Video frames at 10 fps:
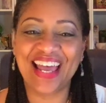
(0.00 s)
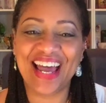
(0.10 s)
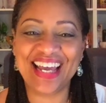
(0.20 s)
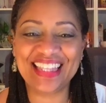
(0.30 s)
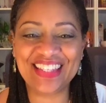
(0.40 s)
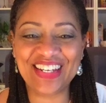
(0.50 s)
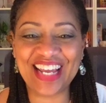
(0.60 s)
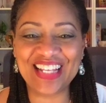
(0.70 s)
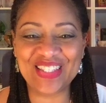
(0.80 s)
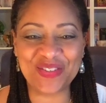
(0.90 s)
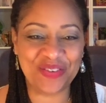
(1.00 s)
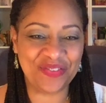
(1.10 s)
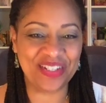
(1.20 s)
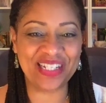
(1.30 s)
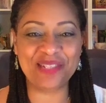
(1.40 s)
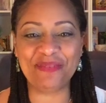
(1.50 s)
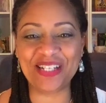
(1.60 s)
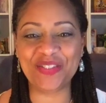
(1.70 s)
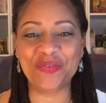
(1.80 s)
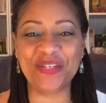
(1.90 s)
I thought I'd do a really
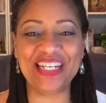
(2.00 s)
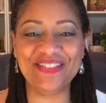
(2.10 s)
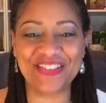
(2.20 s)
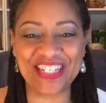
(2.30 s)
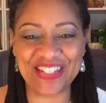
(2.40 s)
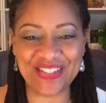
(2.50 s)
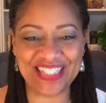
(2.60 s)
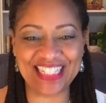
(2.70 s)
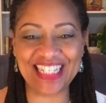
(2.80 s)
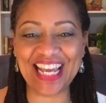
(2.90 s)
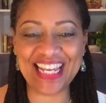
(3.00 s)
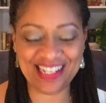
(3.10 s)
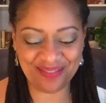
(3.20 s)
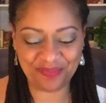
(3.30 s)
special reading for you tonight